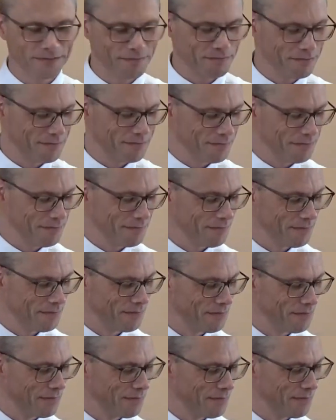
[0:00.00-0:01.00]

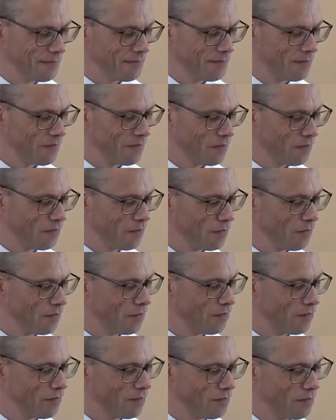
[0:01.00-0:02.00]

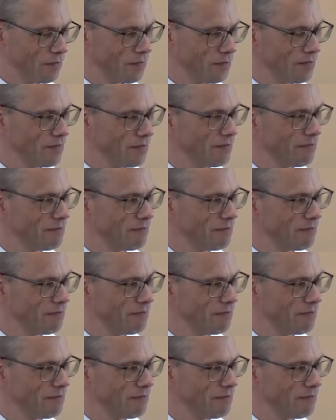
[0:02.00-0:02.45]
(no one is talking)